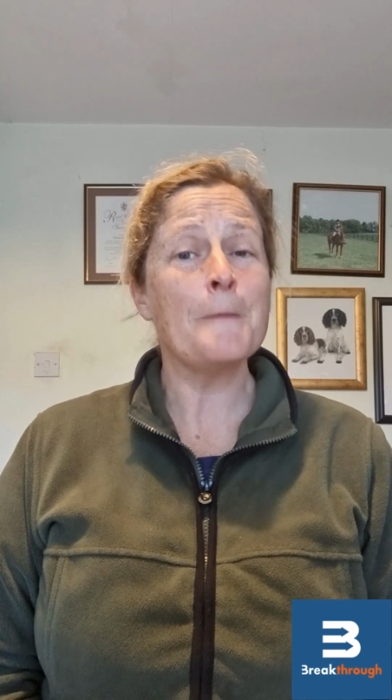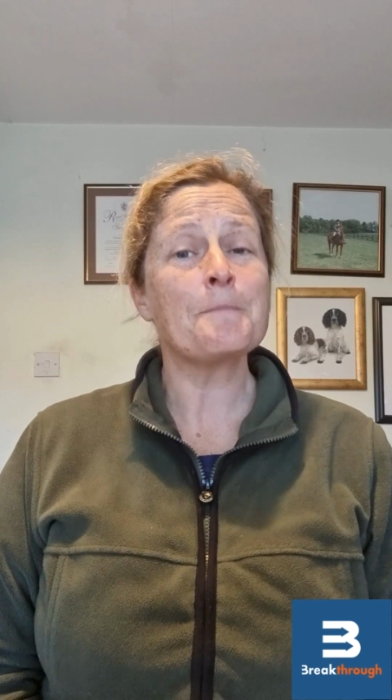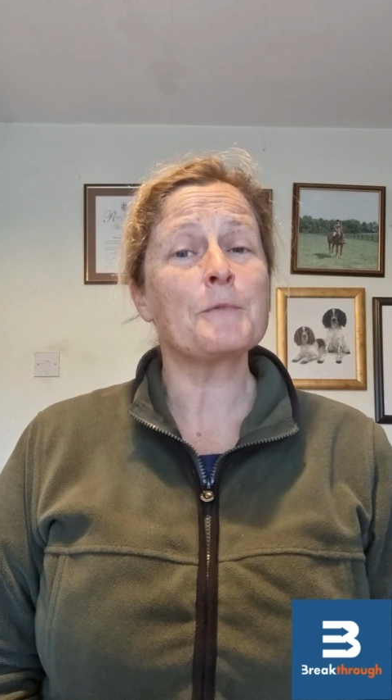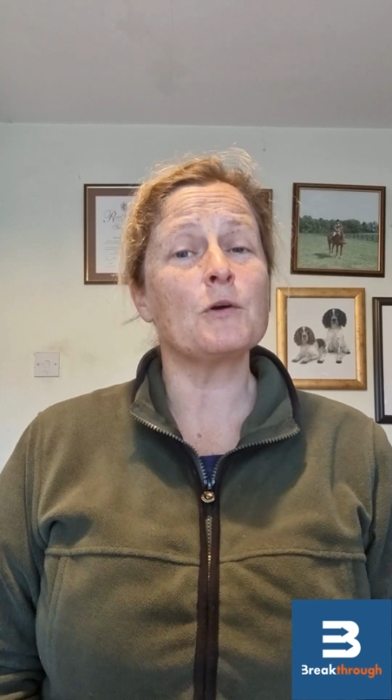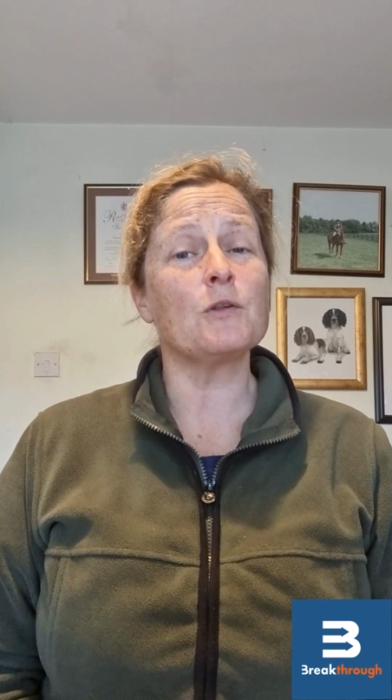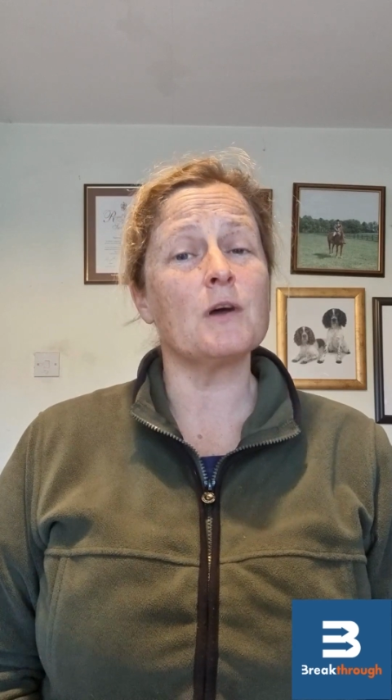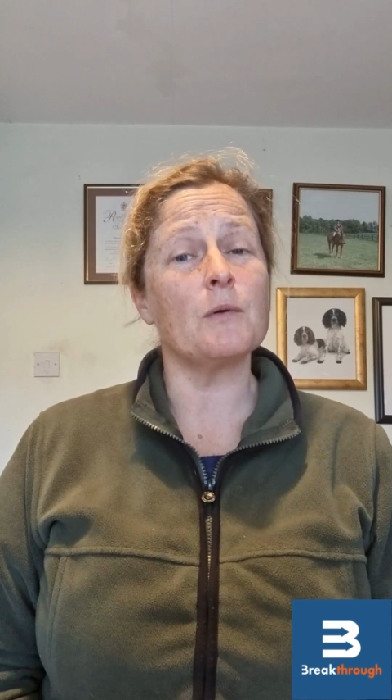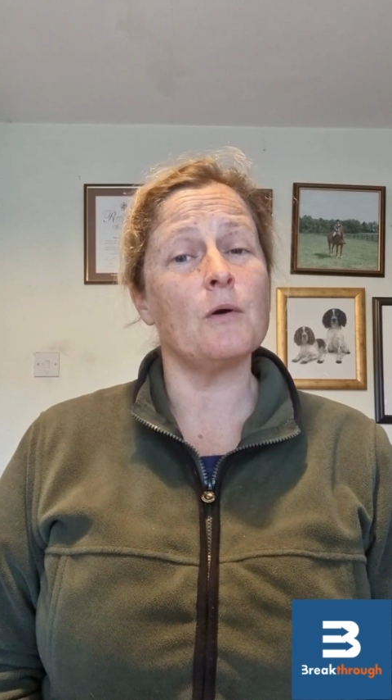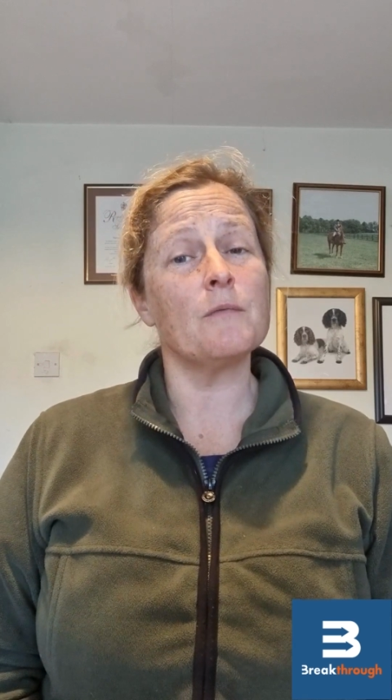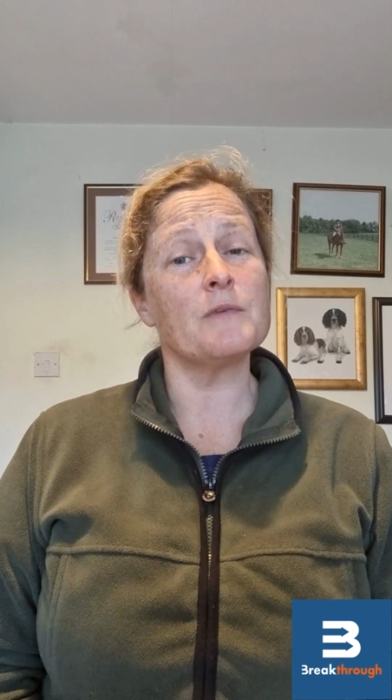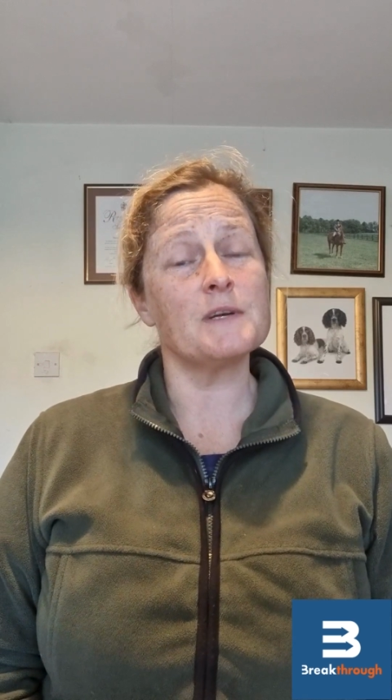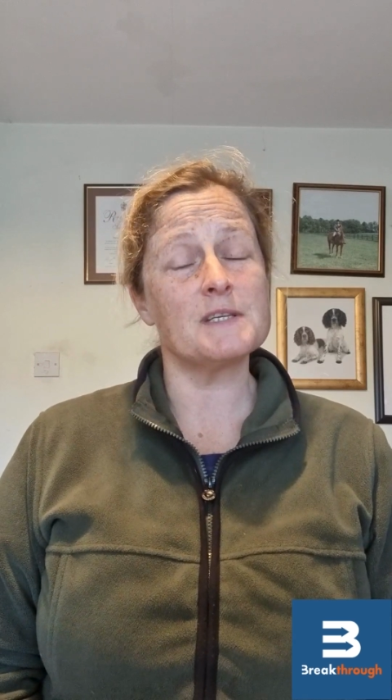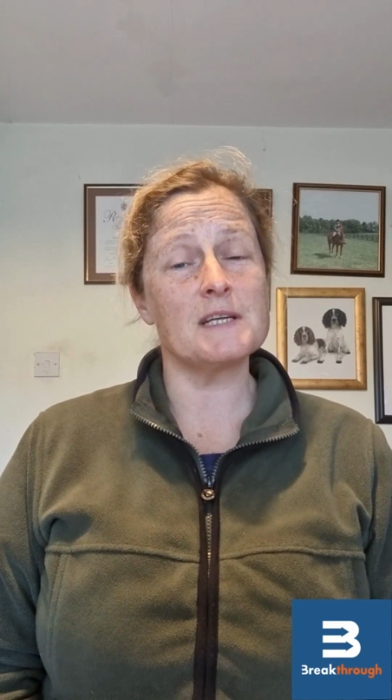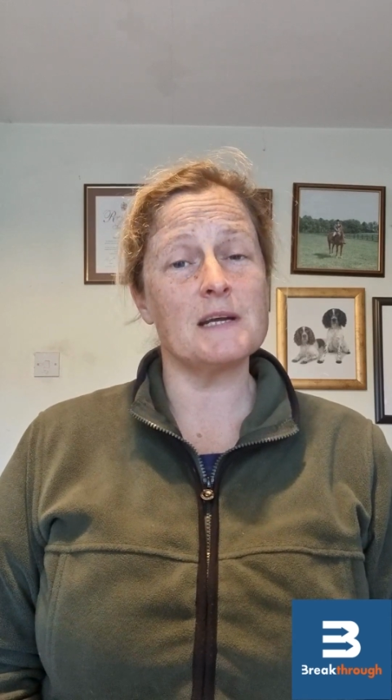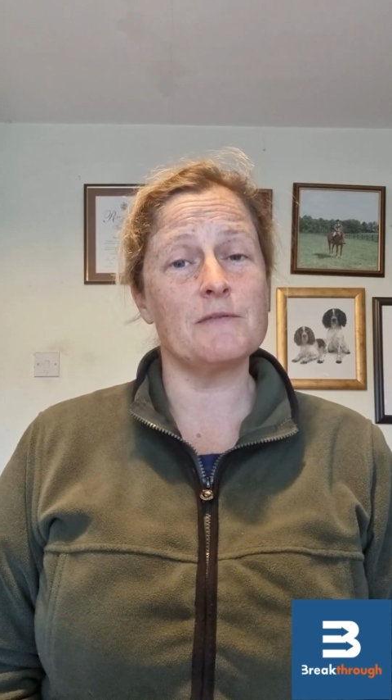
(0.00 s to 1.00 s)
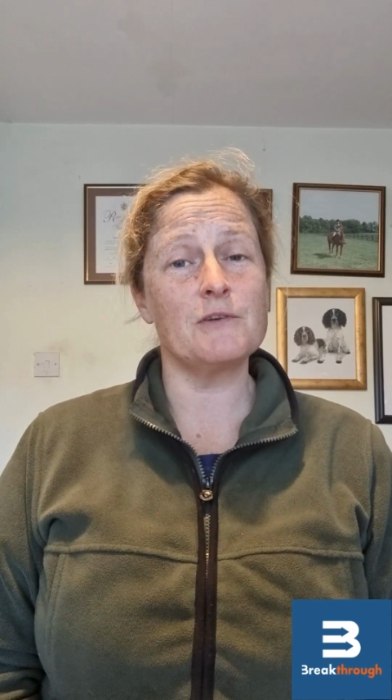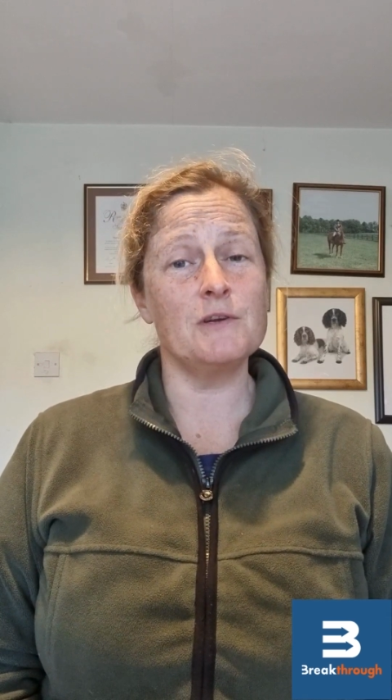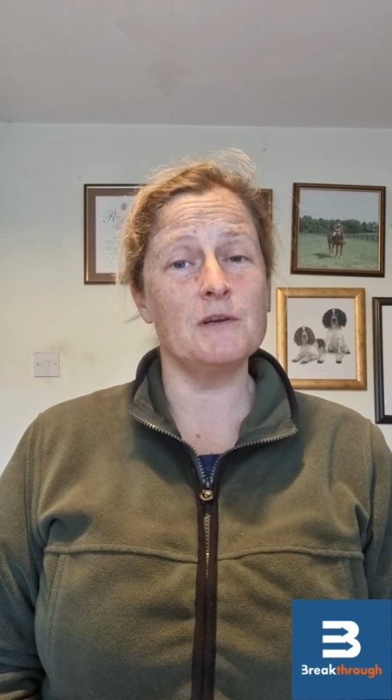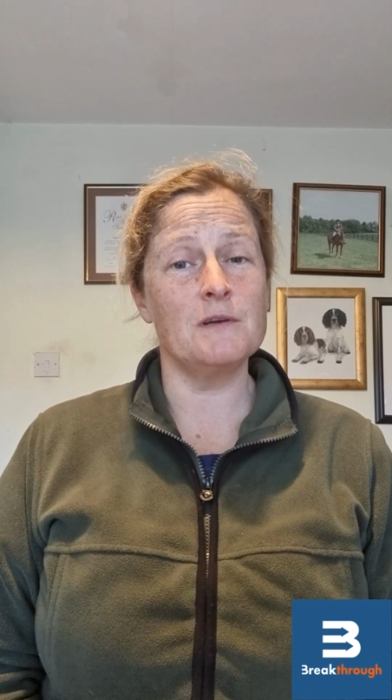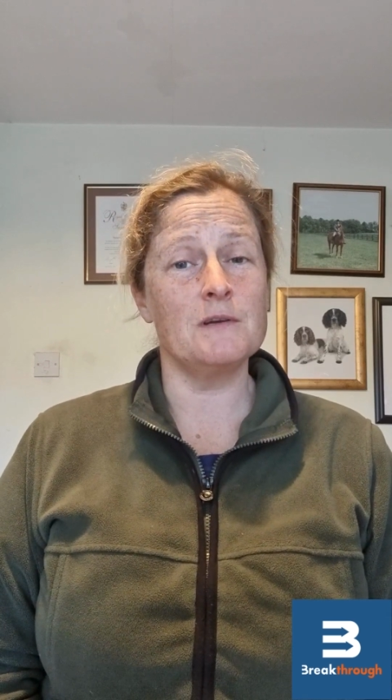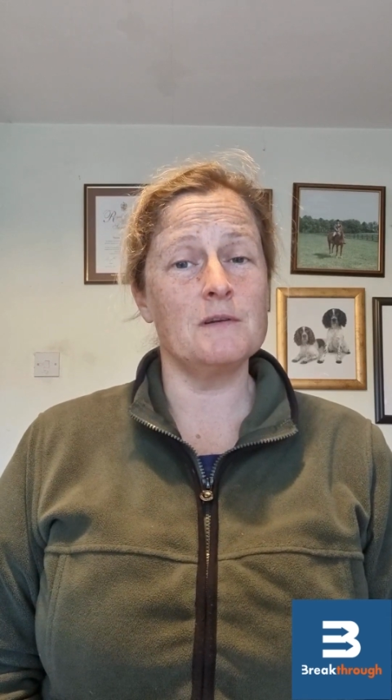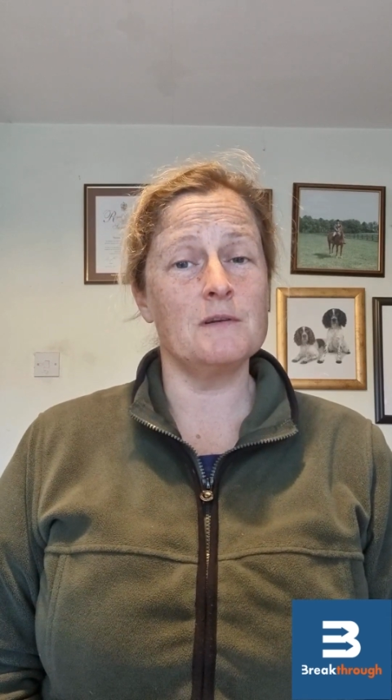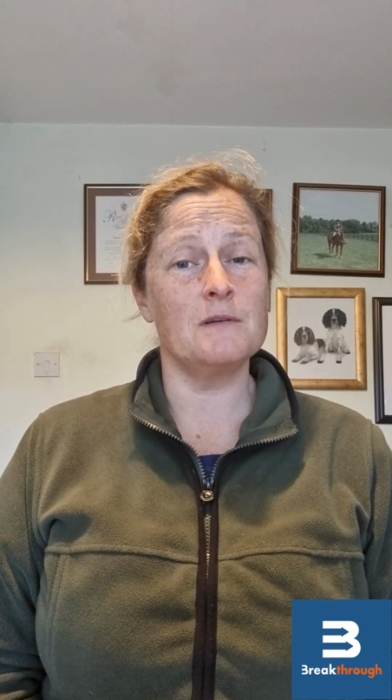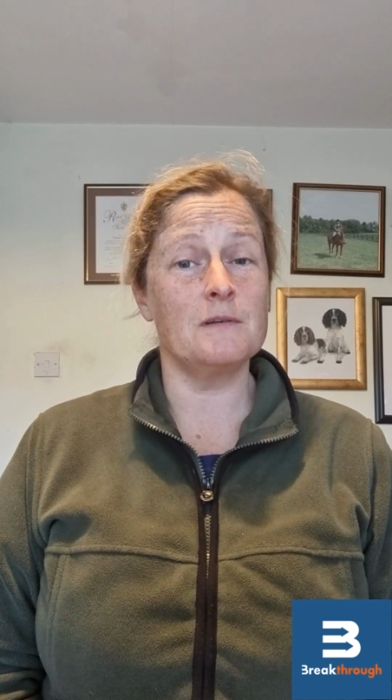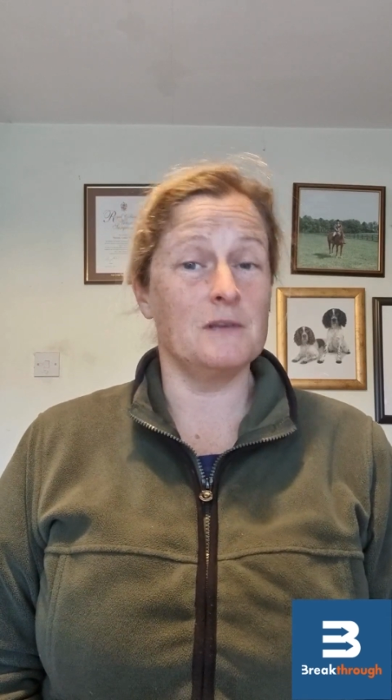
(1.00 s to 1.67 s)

Although obviously if you